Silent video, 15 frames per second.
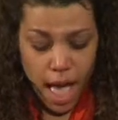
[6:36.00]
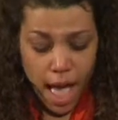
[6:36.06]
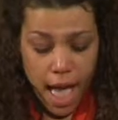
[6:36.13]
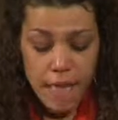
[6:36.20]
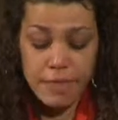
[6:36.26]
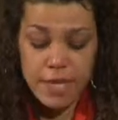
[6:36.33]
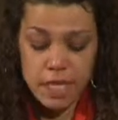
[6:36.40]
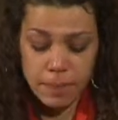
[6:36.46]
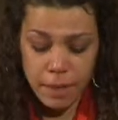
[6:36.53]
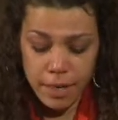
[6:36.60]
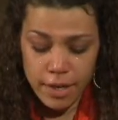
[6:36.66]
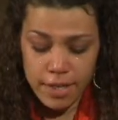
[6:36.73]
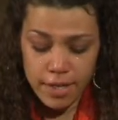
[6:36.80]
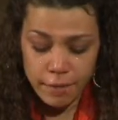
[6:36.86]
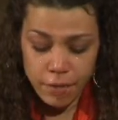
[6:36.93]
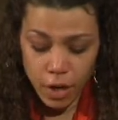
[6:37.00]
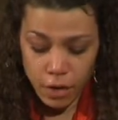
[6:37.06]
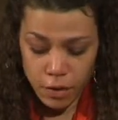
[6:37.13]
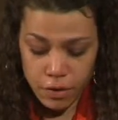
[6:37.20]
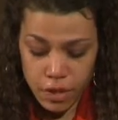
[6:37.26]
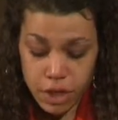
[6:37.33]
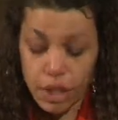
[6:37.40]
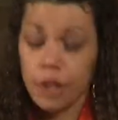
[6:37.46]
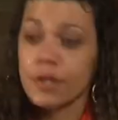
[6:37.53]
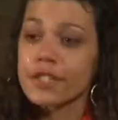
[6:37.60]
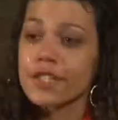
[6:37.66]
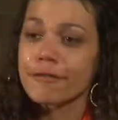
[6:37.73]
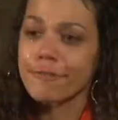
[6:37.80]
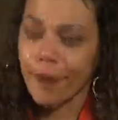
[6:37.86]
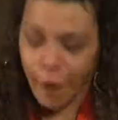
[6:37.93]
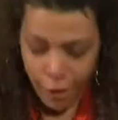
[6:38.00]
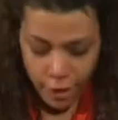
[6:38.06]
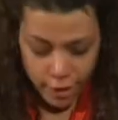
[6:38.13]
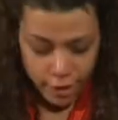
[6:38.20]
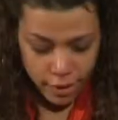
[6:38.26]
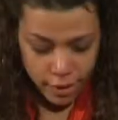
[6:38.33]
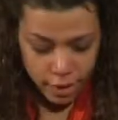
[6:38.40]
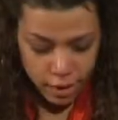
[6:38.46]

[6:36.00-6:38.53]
and the spirits of those close and far